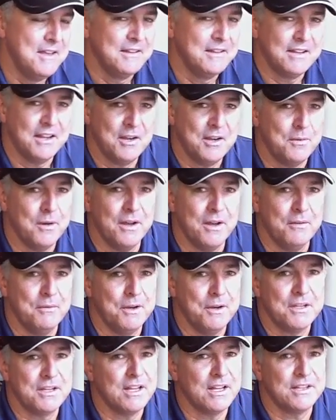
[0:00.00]
Tell you what,
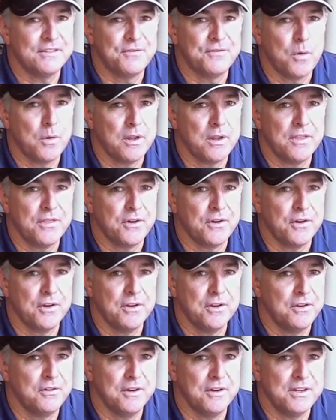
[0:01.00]
when it's 40, 30
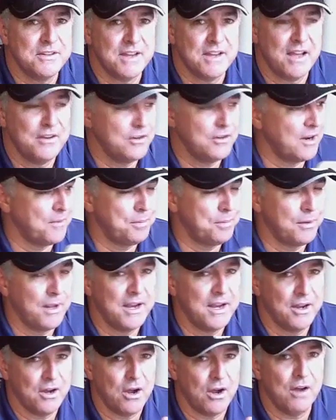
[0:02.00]
degrees out and you're out
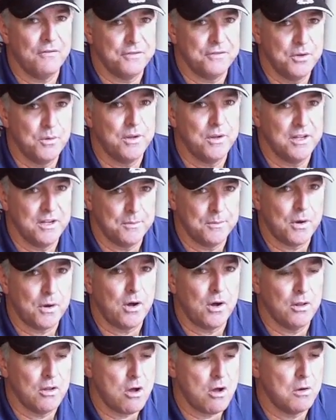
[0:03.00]
playing golf and you want to hit a
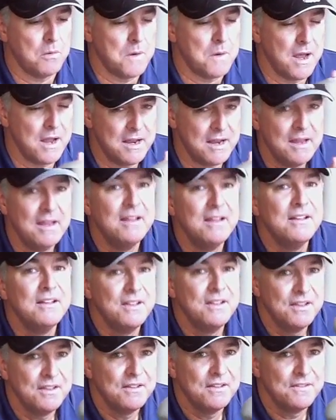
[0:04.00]
ball a long way,
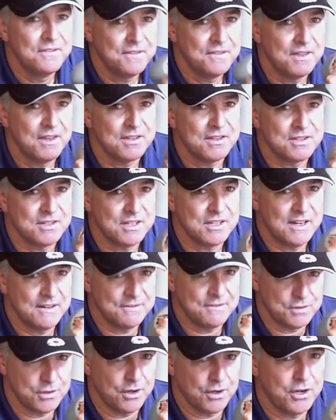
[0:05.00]
this
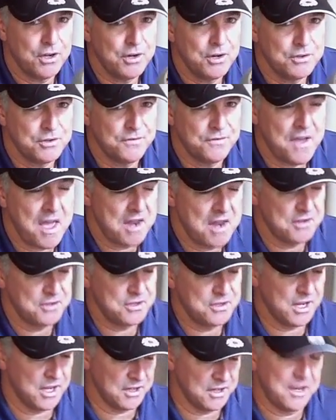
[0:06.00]
gives you a huge
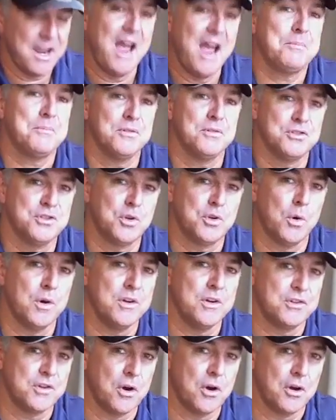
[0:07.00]
advantage in Captain's
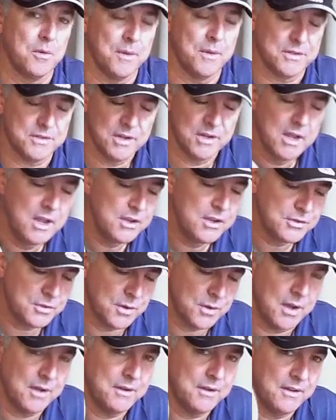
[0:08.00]
Choice tournaments.
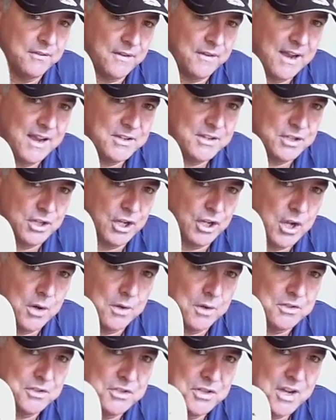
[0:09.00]
So I advise you to go
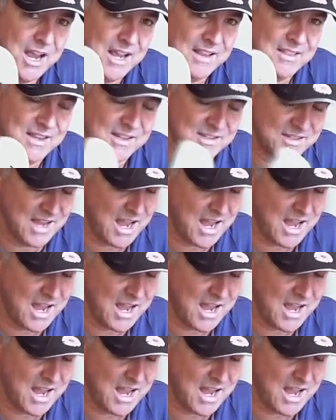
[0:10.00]
and check this